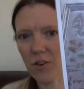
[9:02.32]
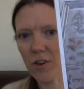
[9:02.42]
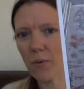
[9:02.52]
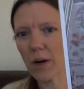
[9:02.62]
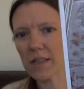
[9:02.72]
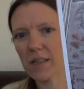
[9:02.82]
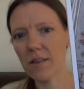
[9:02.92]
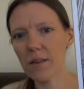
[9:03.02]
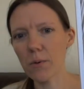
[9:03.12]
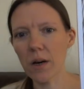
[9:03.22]
no
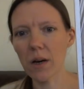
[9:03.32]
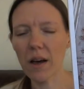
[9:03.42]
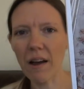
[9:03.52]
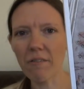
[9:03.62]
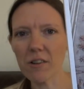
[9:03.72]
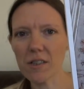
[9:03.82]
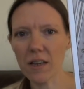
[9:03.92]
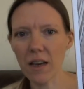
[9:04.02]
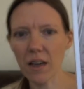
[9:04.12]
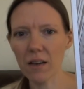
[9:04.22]
idea there were errors
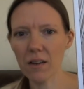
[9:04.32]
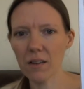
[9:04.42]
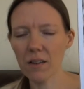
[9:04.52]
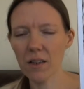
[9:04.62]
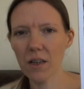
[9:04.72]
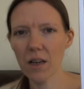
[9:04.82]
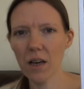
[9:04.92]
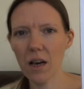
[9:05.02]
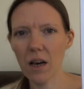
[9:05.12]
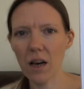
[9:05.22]
in it,
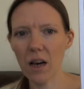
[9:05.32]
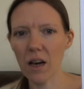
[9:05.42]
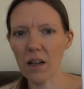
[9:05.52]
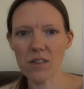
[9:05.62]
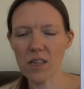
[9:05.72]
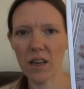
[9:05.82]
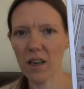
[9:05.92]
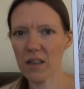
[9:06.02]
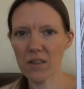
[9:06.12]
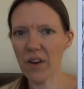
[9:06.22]
and
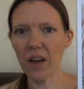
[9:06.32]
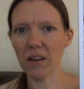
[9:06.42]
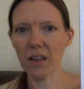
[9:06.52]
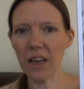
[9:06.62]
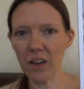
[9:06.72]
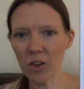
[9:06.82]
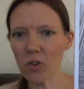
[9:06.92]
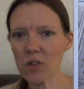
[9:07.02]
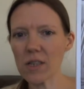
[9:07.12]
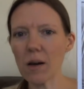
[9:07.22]
it's fine. It
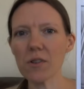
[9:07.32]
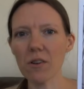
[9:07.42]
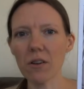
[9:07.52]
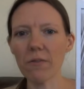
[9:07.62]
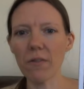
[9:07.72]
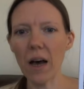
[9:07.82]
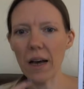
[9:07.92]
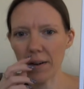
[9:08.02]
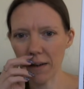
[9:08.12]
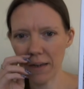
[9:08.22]
looks absolutely
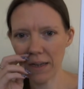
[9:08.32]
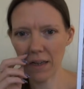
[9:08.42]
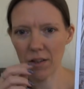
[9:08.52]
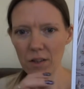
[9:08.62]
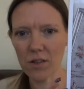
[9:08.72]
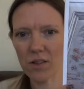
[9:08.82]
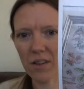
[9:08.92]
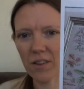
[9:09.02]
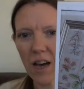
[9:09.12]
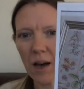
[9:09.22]
fine.
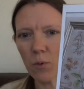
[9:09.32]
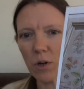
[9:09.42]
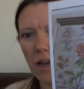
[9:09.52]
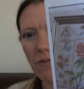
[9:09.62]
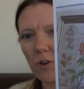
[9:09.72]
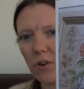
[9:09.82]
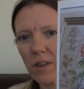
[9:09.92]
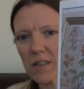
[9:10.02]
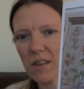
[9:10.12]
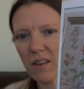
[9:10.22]
I would never look
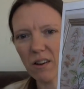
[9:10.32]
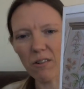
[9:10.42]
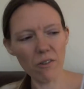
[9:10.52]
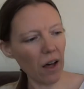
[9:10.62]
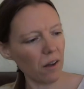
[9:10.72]
at this and think, oh,